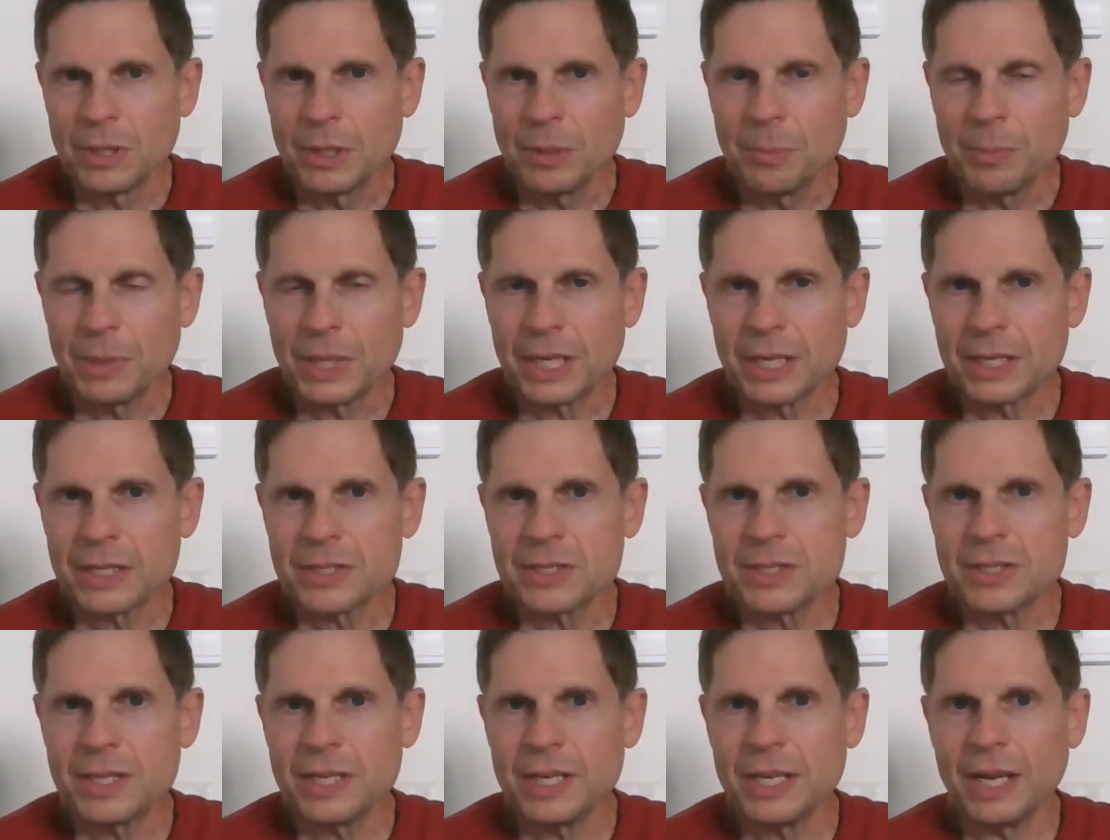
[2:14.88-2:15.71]

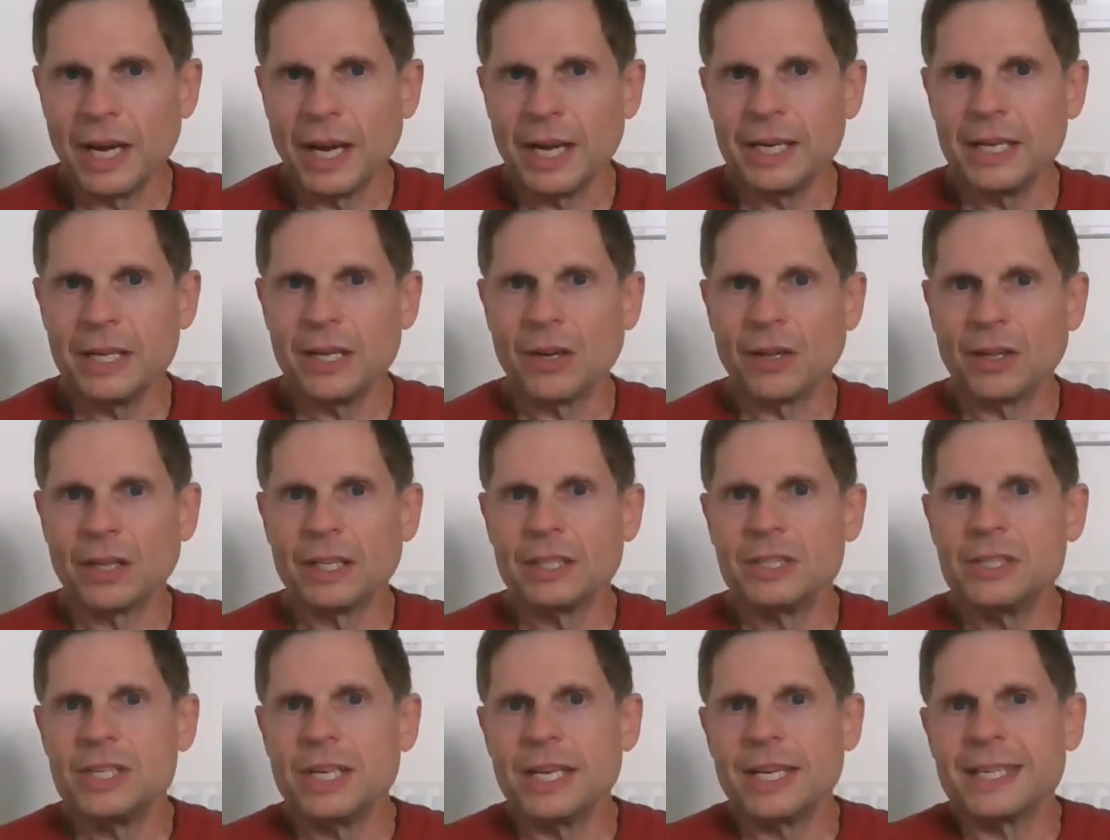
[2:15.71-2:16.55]
because the
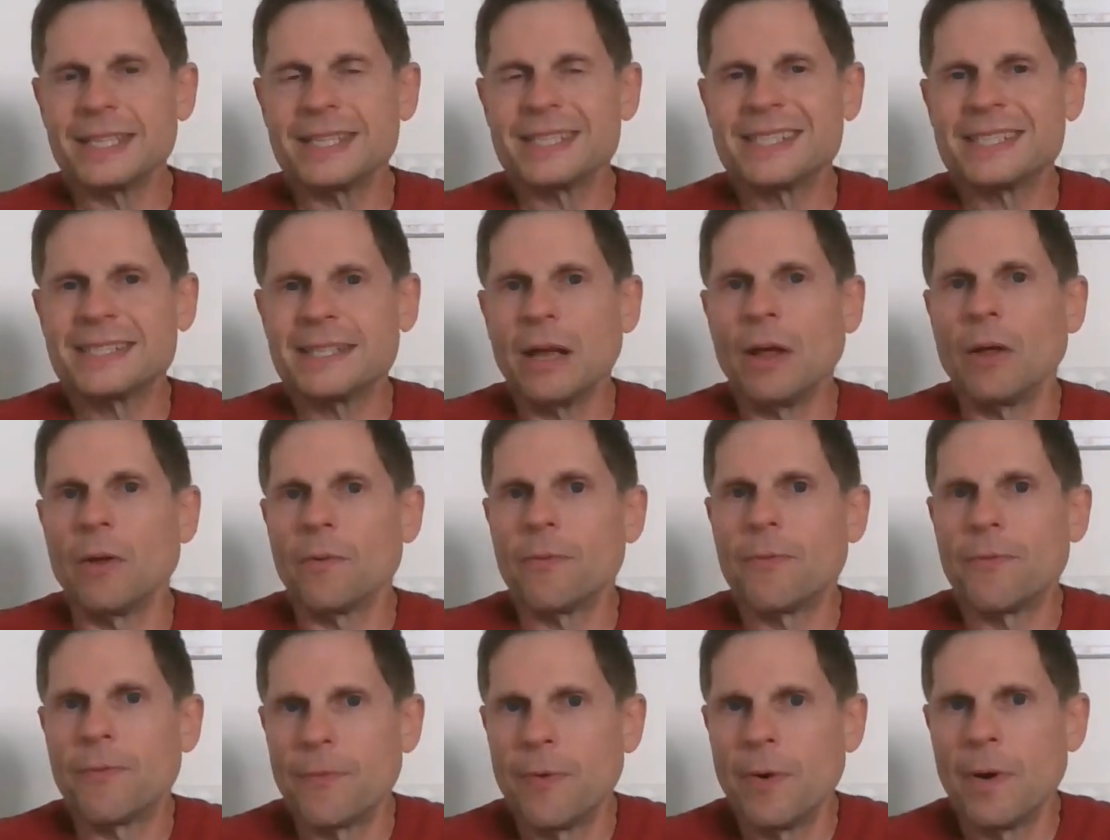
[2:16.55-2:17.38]
ideology
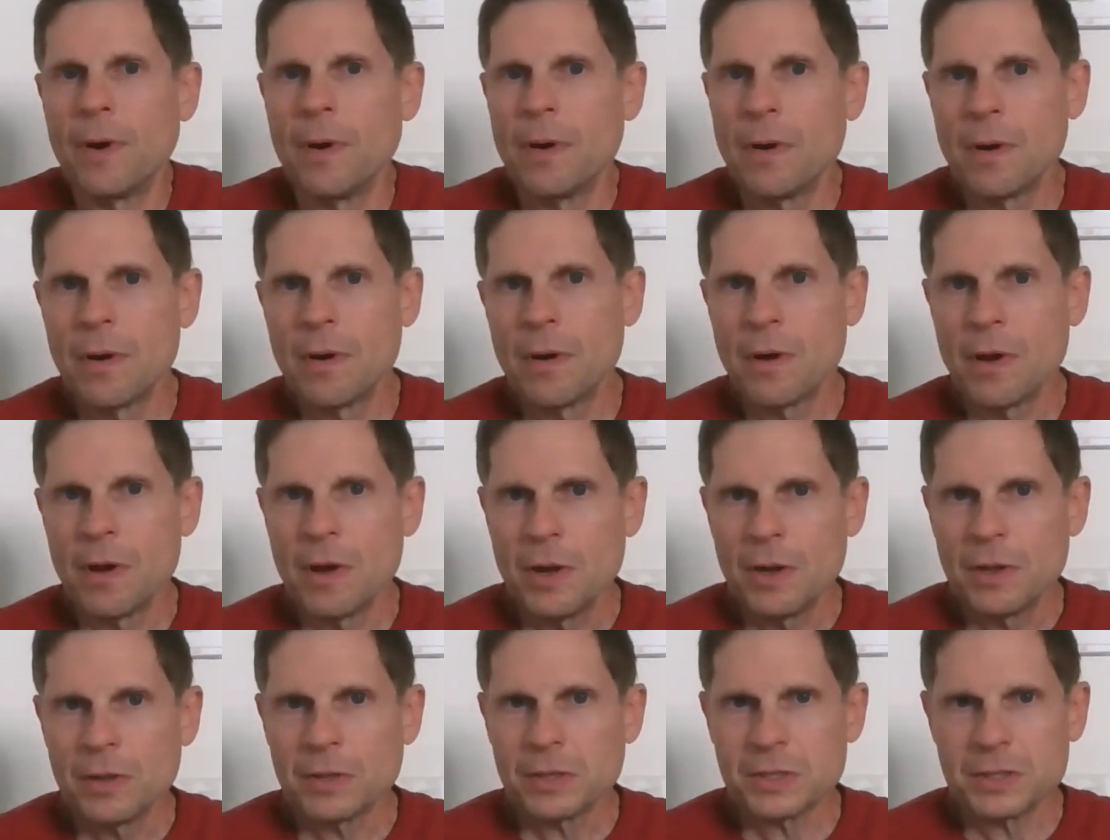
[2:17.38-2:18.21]
itself
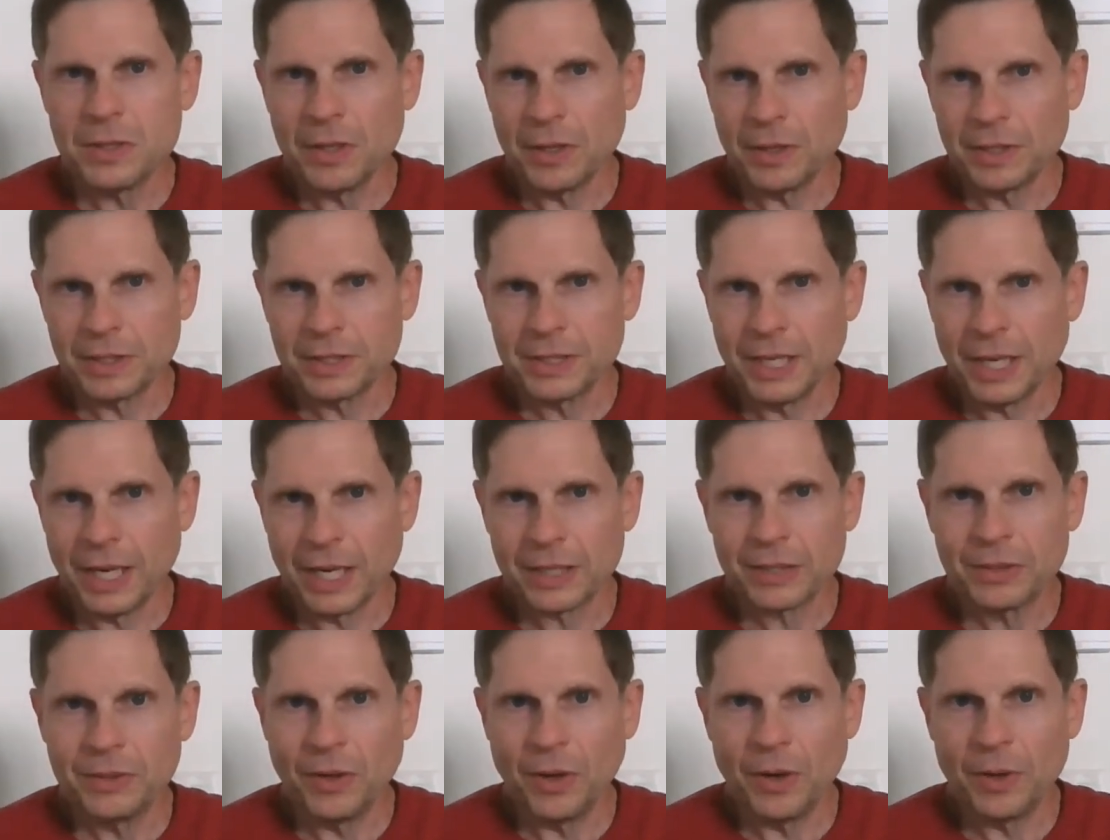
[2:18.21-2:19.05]
does not
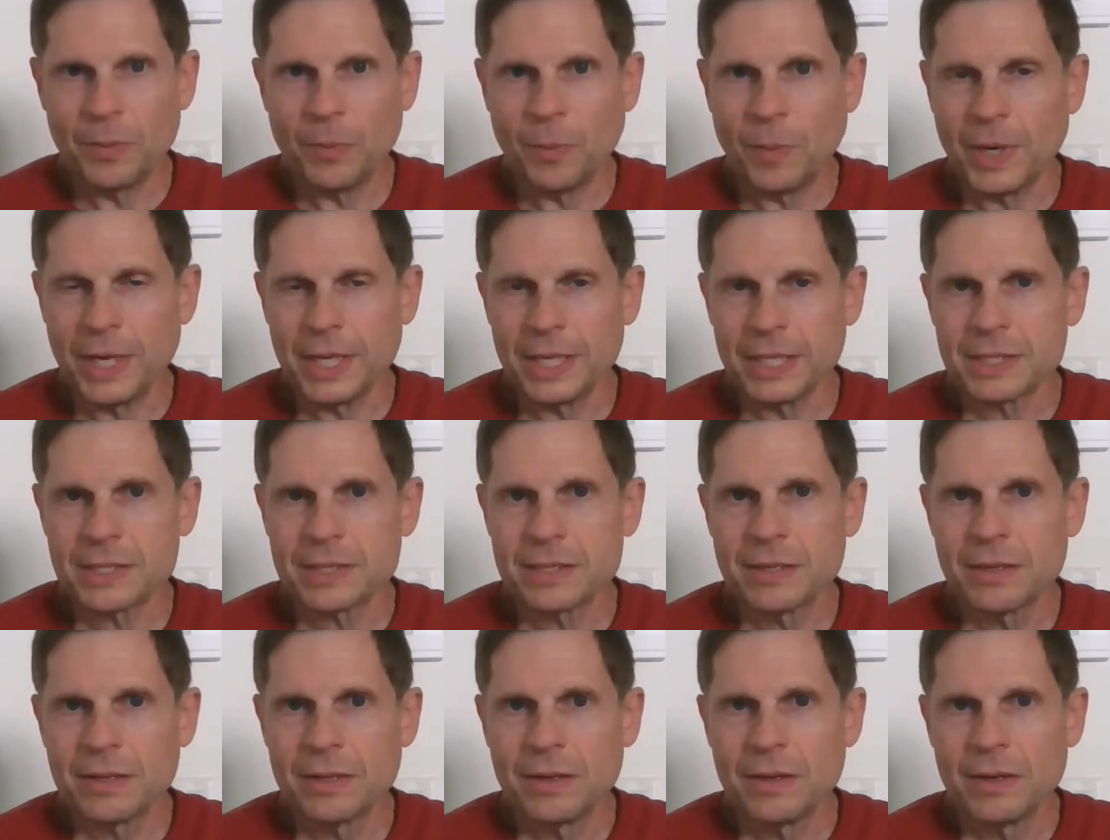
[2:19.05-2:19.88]
attack
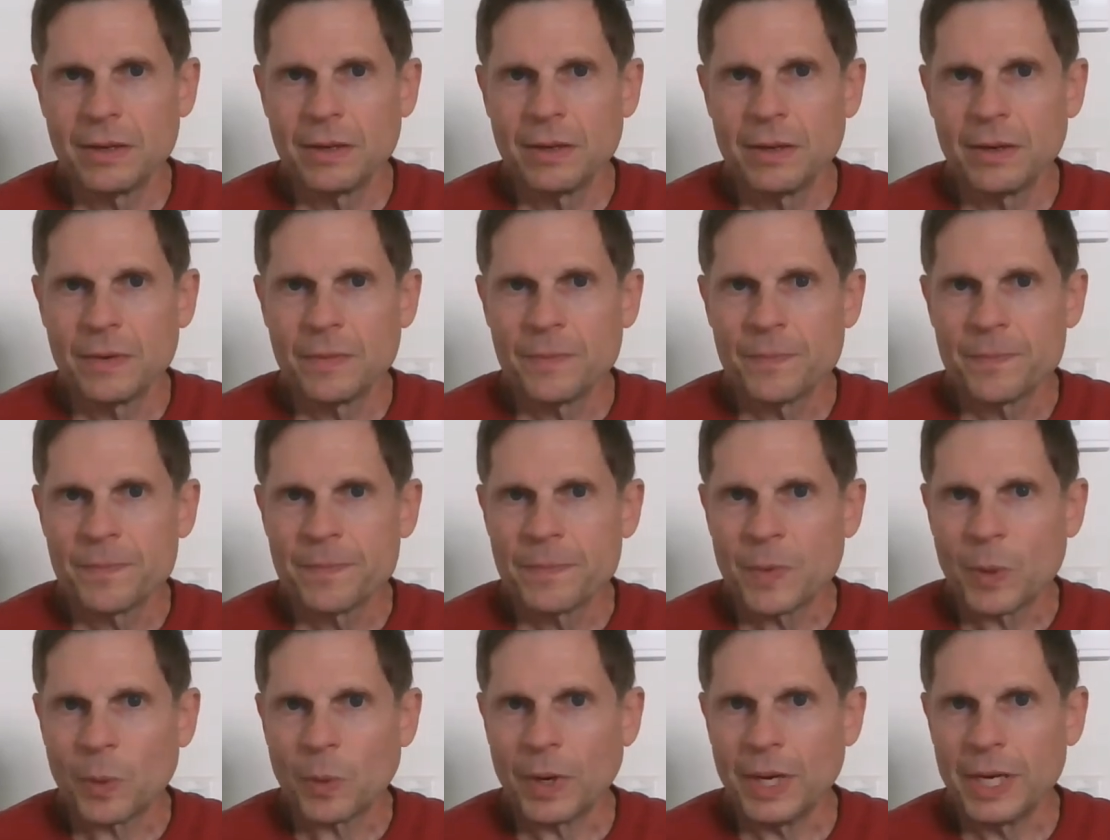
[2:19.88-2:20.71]
non-whites
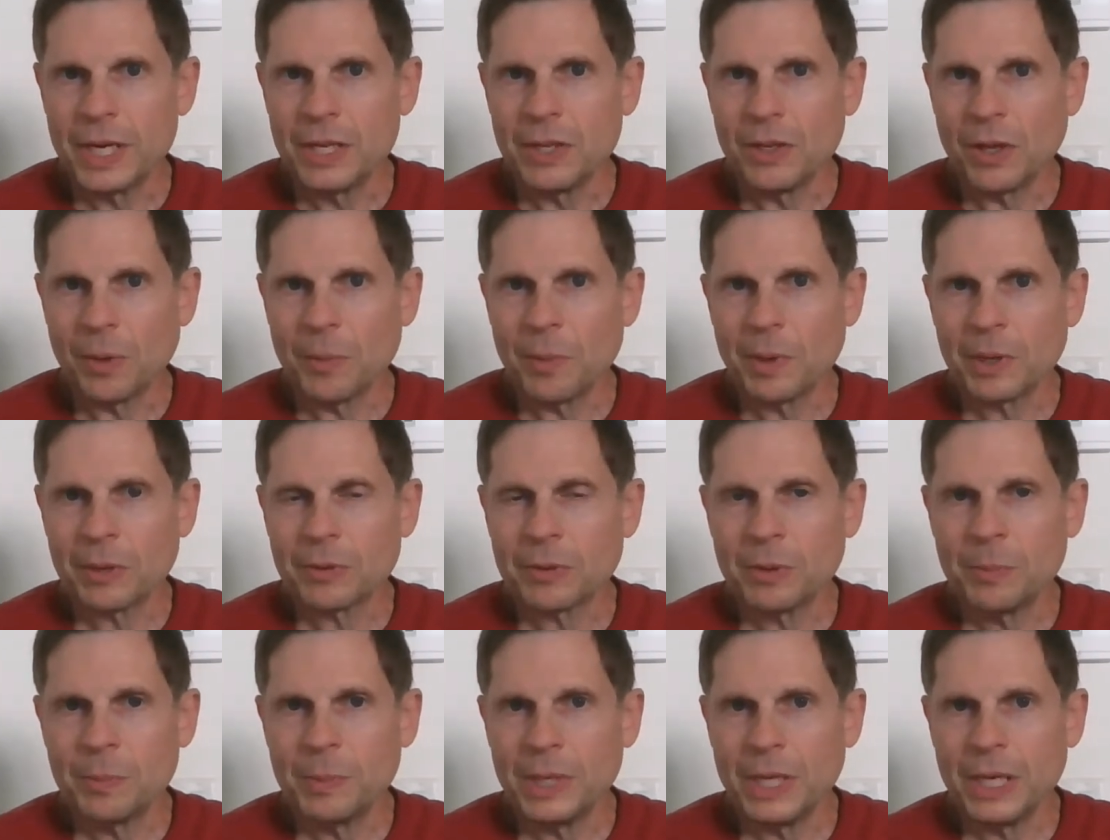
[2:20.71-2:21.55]
or any non-white
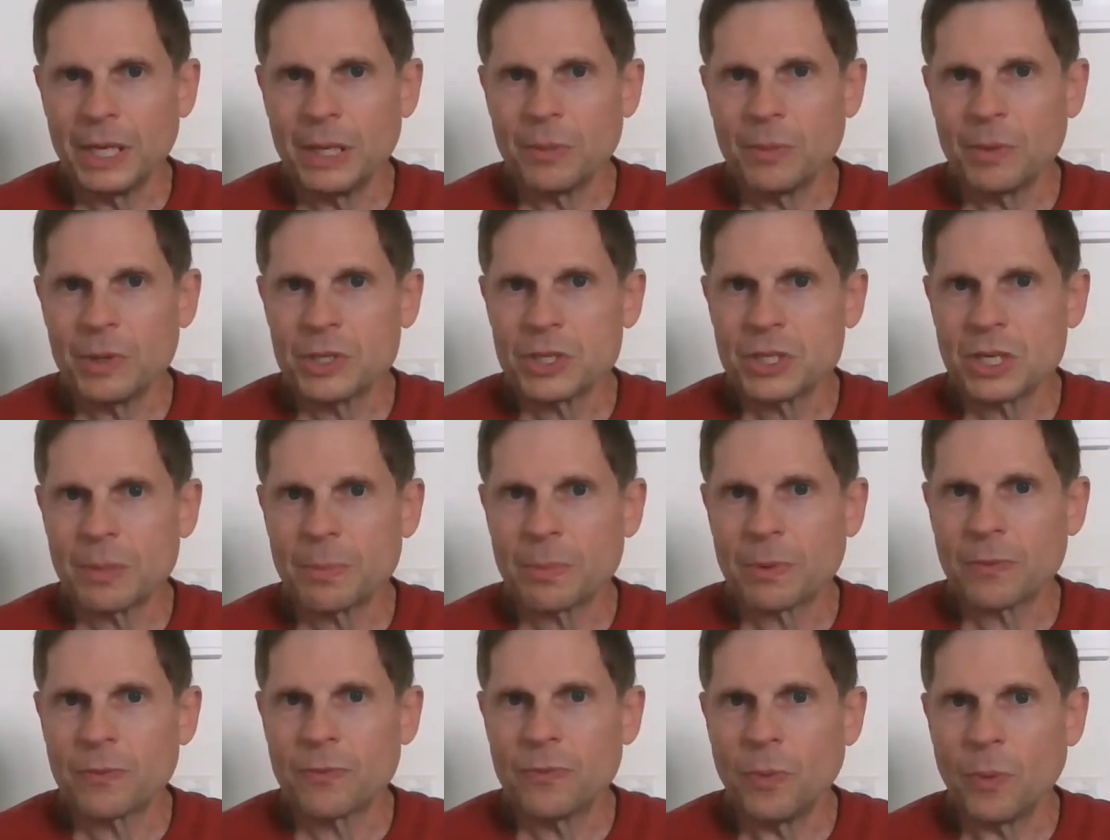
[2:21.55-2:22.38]
group in any way, shape,
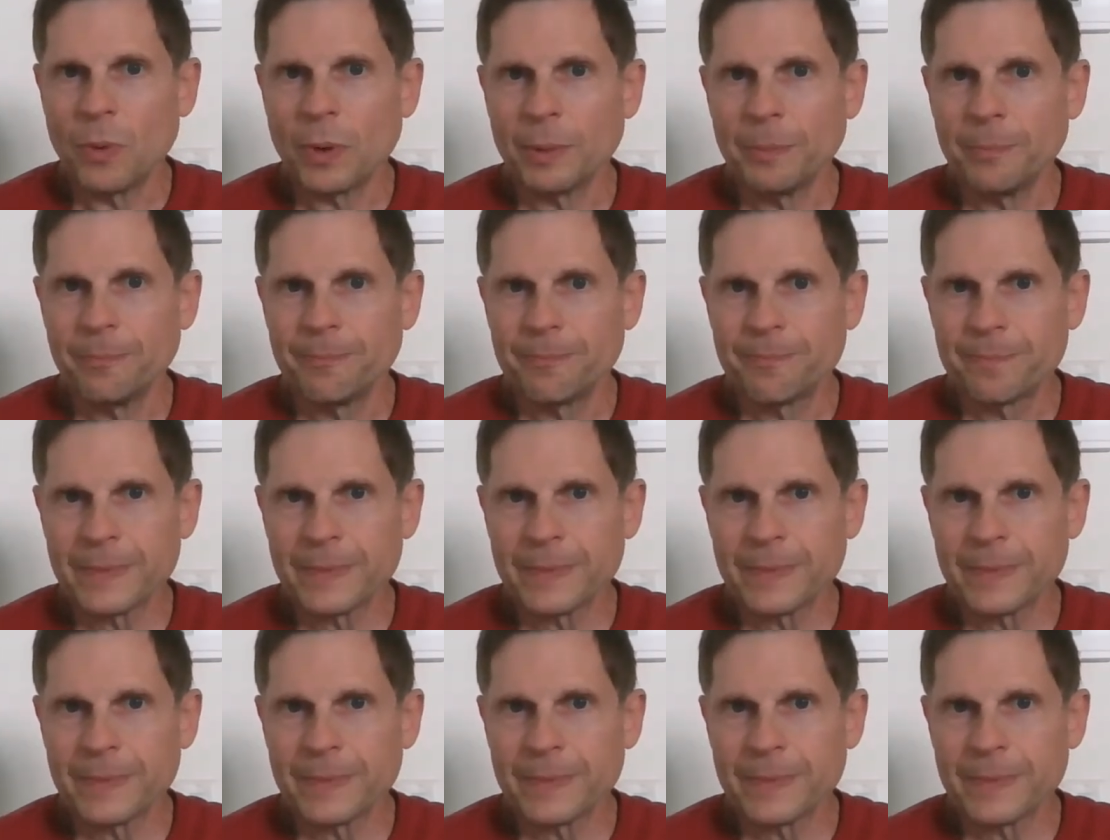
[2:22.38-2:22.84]
or form.